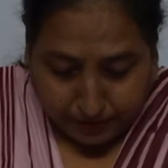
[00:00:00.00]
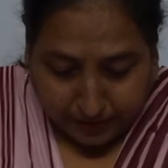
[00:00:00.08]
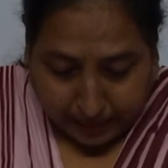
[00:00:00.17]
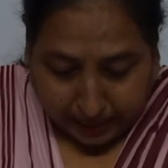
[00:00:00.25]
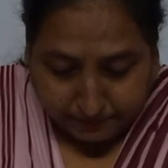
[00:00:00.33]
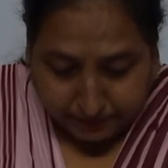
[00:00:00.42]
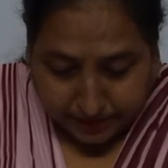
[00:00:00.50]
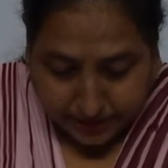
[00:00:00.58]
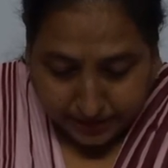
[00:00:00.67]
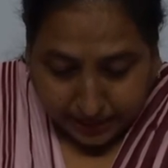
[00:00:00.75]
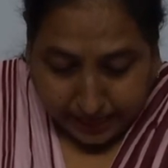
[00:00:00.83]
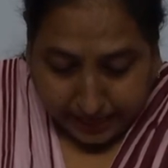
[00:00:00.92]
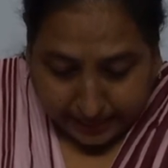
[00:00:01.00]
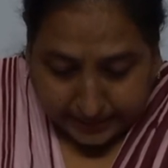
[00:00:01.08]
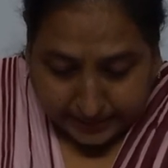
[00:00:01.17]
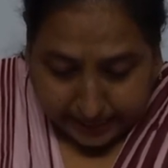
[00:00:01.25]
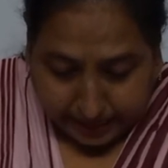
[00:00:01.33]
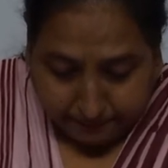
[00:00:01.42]
I must
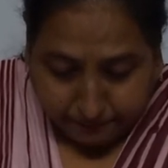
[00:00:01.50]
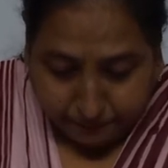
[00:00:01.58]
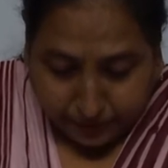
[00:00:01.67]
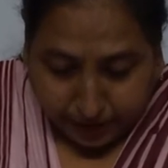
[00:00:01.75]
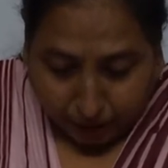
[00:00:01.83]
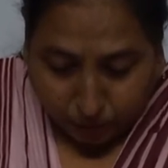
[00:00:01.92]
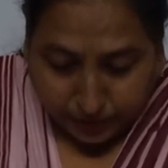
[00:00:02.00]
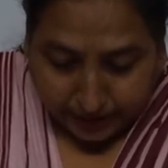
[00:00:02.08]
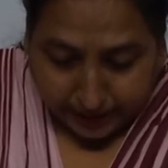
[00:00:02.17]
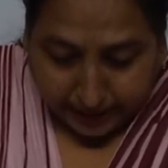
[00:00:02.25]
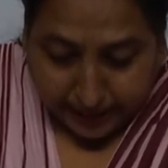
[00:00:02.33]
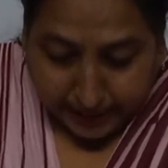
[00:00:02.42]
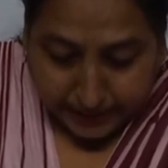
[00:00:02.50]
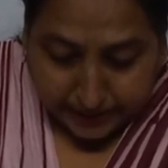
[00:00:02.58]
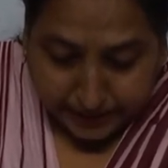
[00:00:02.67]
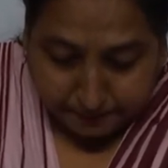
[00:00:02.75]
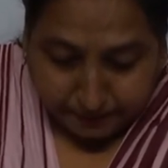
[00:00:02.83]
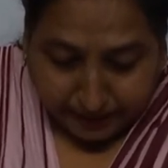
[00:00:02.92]
escape without delay.
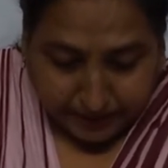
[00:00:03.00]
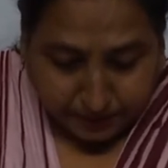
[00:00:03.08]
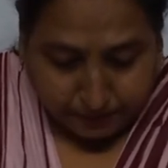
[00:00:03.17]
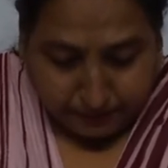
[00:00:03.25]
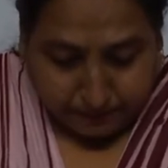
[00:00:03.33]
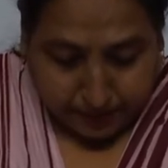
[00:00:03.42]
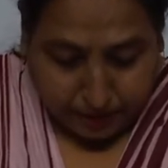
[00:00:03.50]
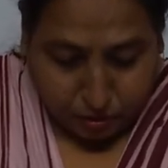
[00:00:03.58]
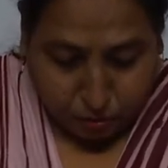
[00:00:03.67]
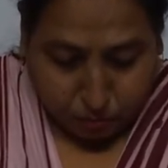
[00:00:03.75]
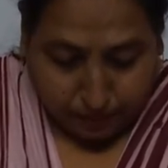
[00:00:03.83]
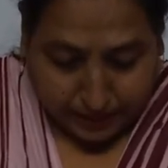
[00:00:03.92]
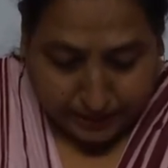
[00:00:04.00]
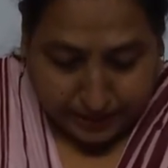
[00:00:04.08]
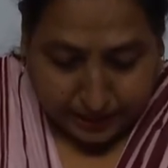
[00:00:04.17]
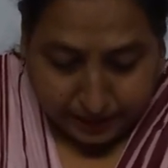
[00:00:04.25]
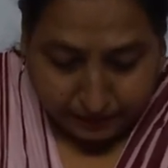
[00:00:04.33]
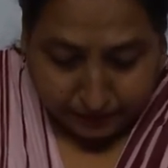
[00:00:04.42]
Space people, you must
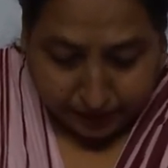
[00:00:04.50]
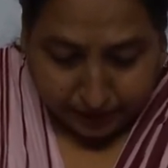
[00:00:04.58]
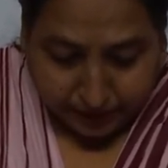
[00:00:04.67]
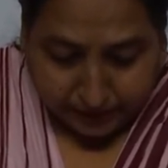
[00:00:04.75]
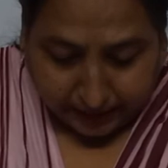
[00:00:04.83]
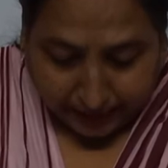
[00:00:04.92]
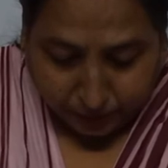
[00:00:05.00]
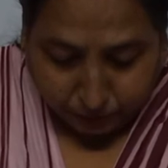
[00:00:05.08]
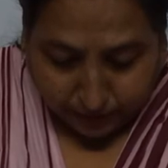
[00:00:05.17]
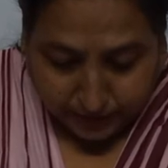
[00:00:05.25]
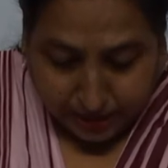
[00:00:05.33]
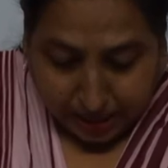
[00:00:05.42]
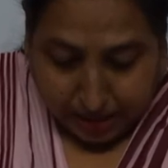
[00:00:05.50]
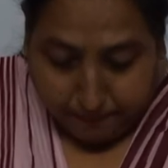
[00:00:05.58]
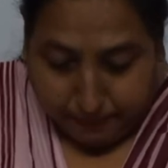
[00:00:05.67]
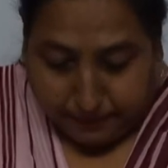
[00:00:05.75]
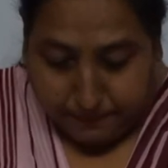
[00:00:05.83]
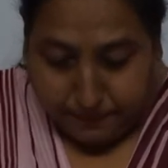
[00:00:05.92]
leave Earth at once,
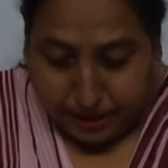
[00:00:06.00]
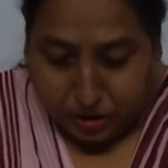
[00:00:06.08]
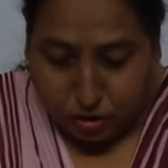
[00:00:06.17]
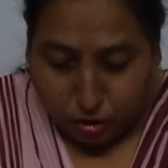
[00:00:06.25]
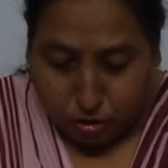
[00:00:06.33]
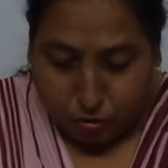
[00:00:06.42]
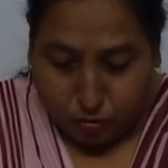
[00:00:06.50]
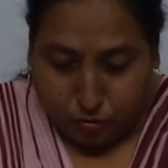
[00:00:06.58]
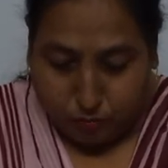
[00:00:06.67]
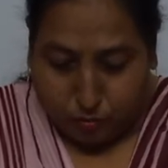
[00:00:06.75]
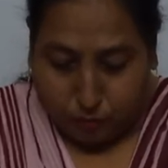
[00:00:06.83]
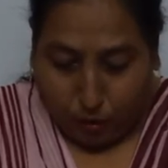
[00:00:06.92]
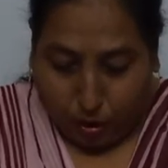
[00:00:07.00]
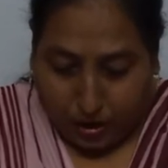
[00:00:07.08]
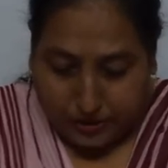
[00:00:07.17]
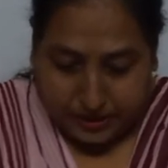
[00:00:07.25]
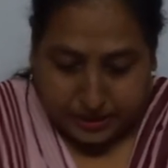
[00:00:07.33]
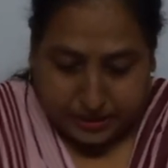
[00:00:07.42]
but be sure to remove all
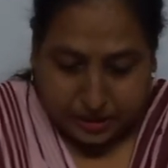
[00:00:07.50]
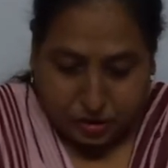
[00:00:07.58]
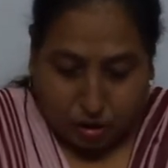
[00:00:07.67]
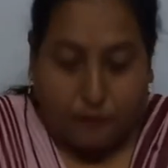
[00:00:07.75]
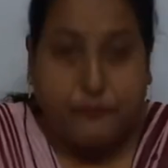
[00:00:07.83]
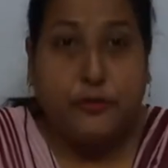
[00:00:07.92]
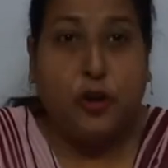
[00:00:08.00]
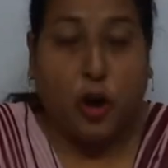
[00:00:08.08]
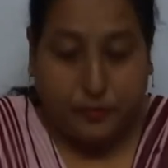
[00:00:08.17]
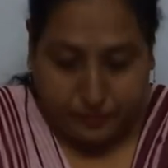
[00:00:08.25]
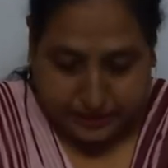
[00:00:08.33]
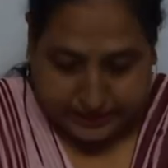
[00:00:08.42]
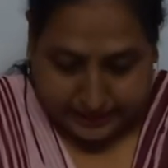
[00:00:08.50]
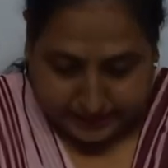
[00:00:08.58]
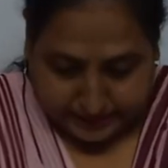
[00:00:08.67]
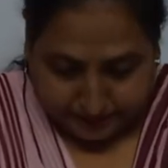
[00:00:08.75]
traces of your visit.